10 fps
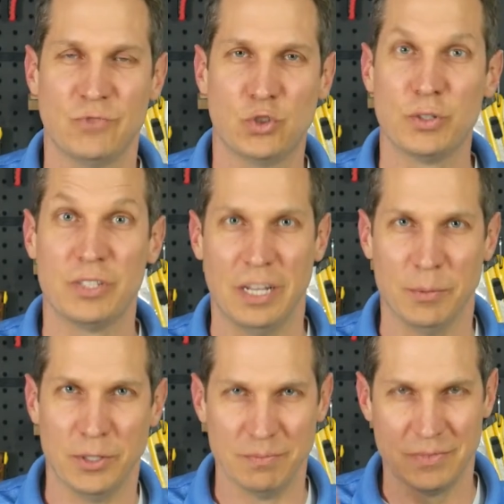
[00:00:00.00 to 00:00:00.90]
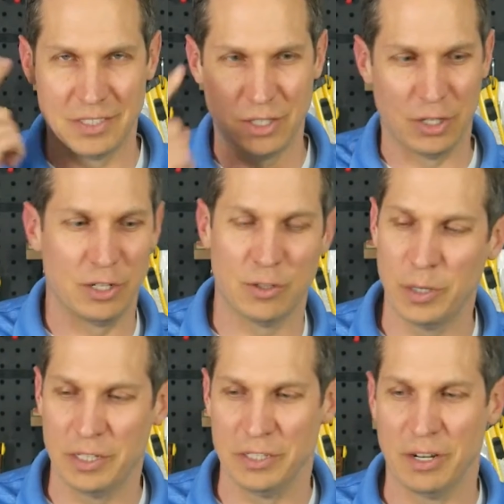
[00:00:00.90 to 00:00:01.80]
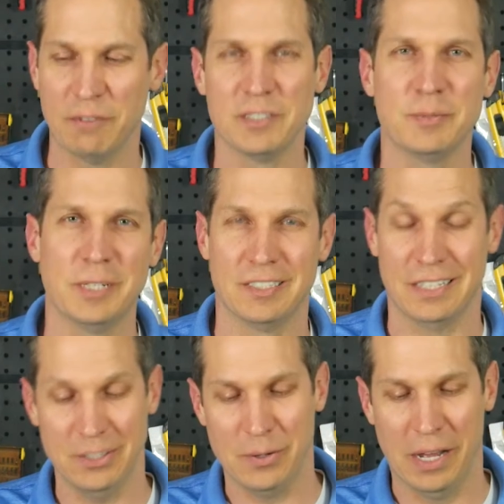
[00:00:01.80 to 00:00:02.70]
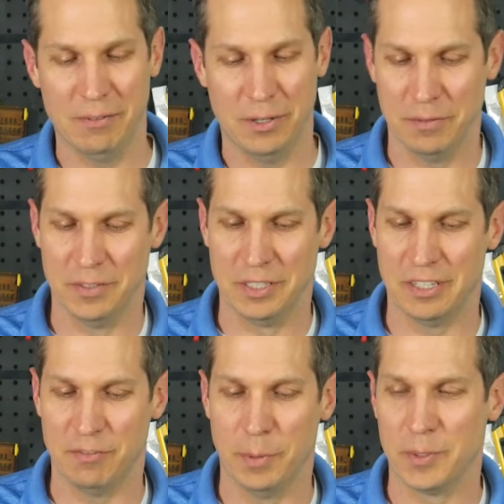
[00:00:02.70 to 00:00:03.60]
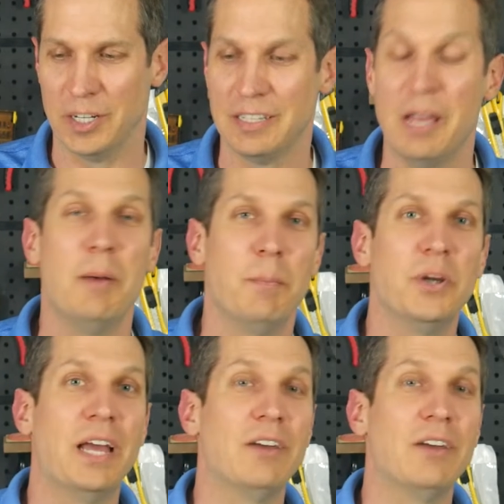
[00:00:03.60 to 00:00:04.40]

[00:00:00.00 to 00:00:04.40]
truth table to quickly reference because I don't have all of this stuff memorized. But